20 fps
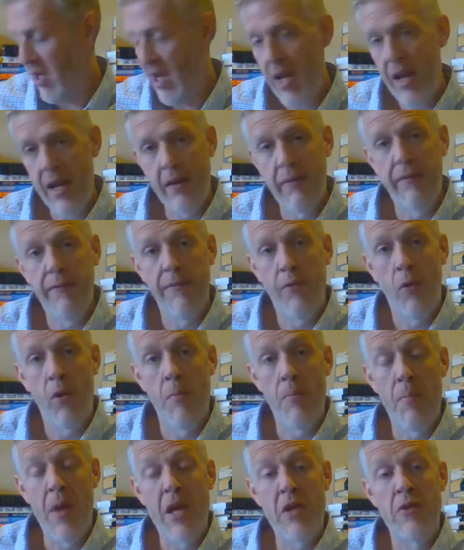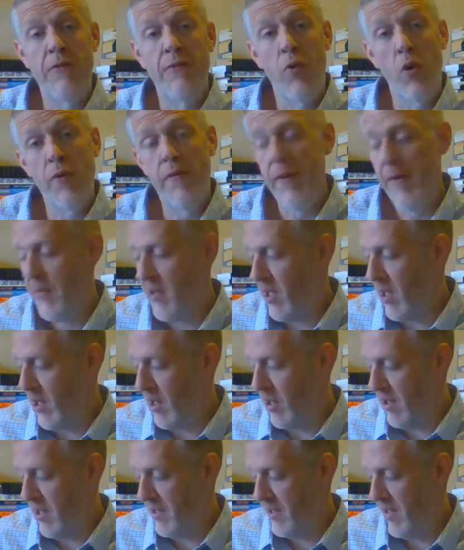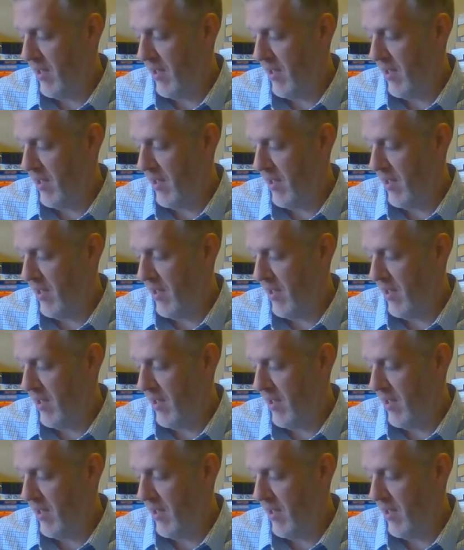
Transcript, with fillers: thing, for page four fifteen this